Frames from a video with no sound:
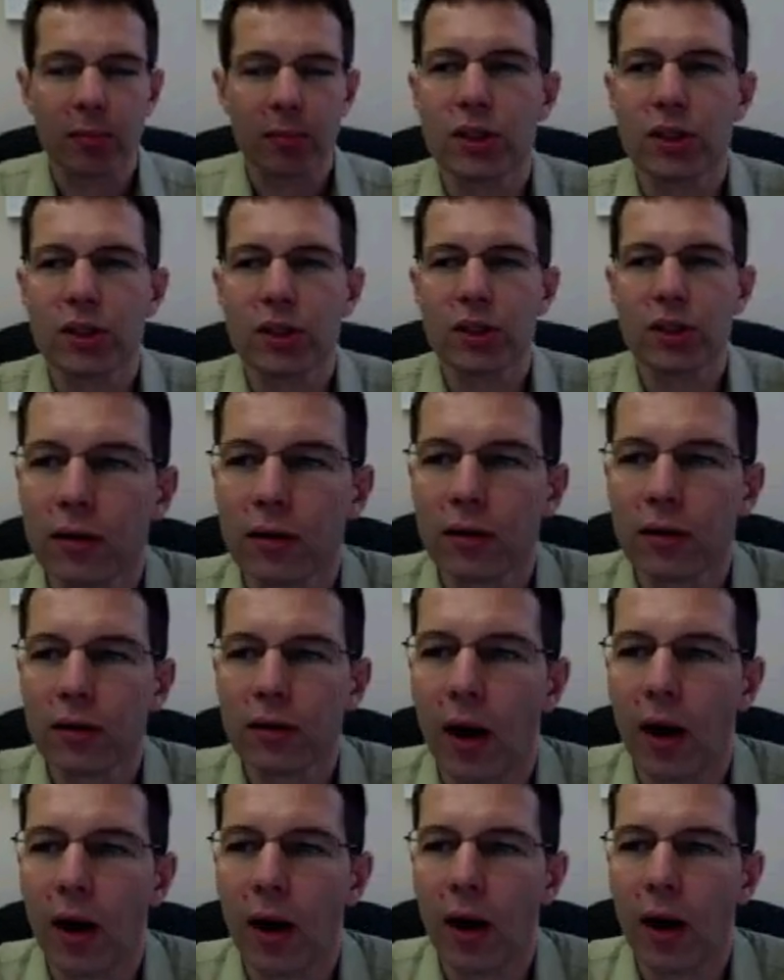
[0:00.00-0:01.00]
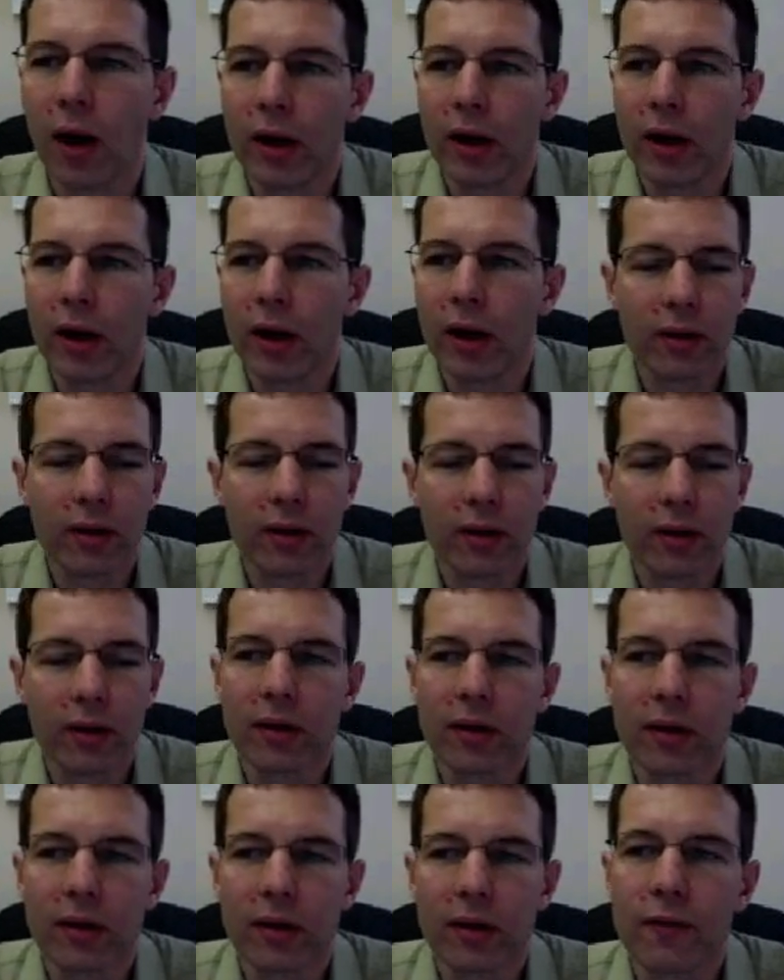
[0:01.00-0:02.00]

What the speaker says: people, when